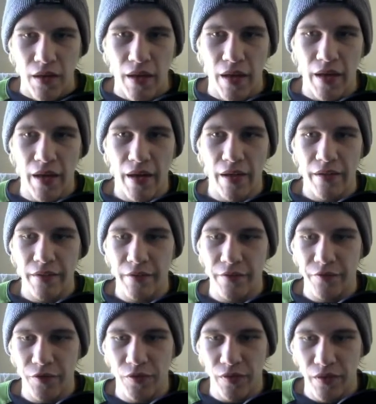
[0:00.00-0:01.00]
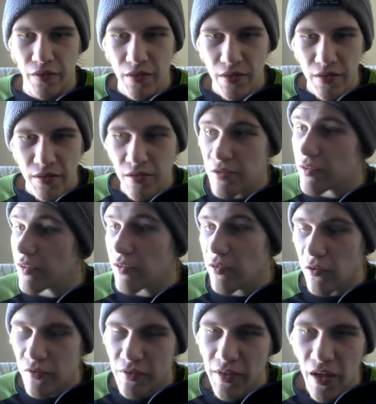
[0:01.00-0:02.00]
And if you run this, you can
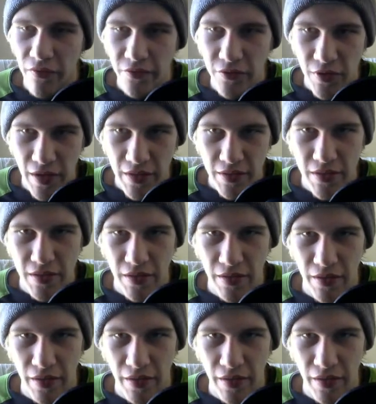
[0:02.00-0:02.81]
obviously have to enter